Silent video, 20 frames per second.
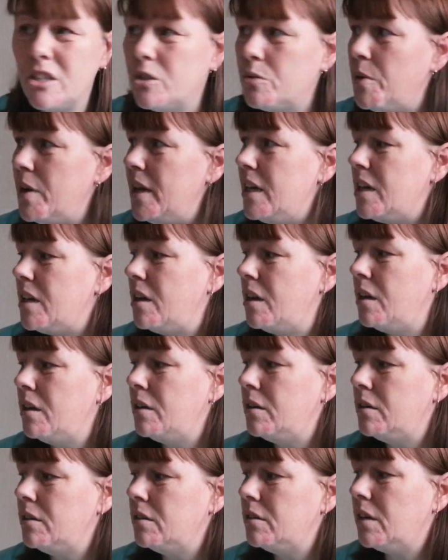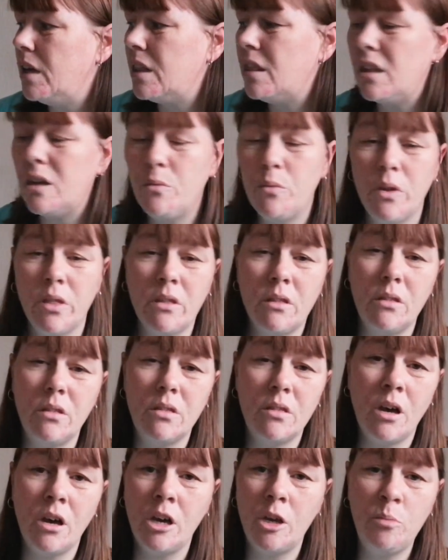this week. I think with
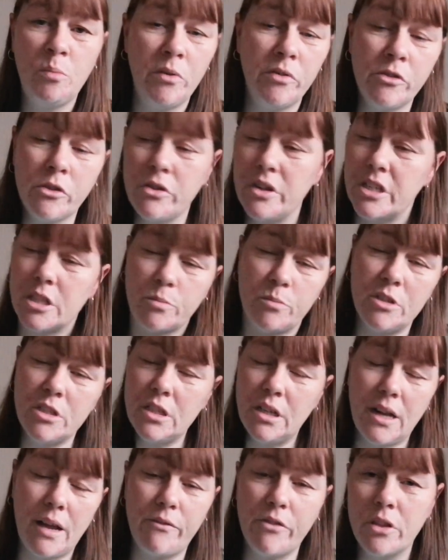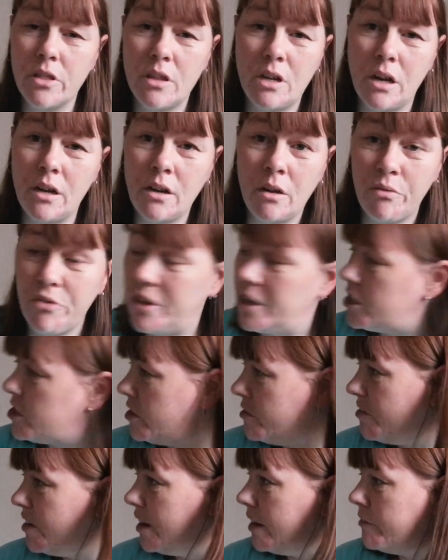the hype of Christmas and everything, I don't think
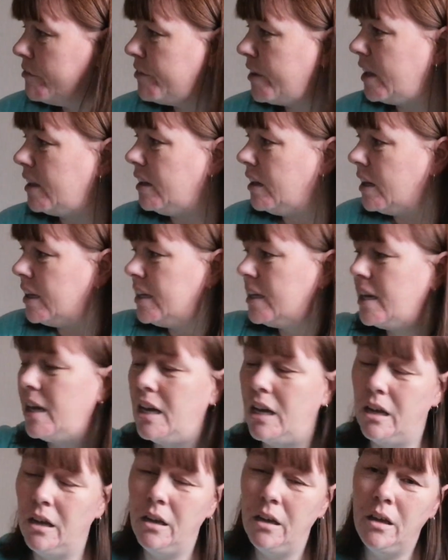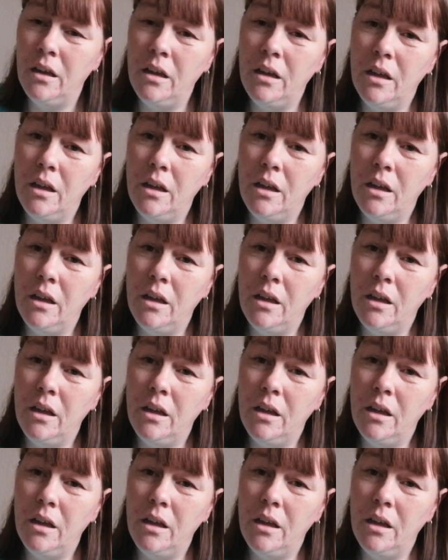she really felt like it.